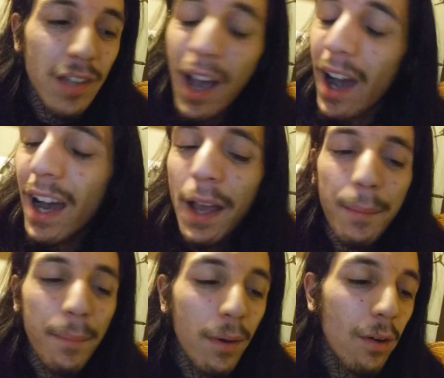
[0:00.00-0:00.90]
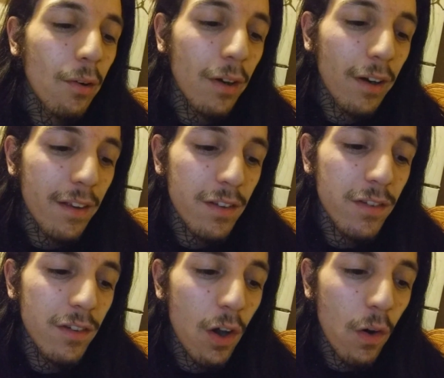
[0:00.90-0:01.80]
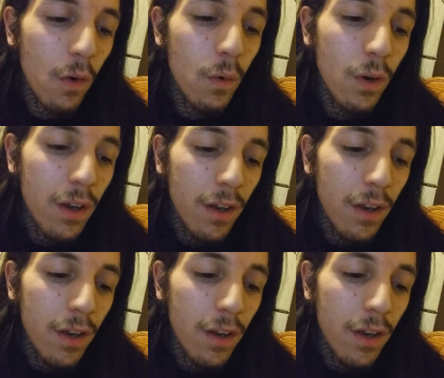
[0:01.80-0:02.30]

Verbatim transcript: time or there's no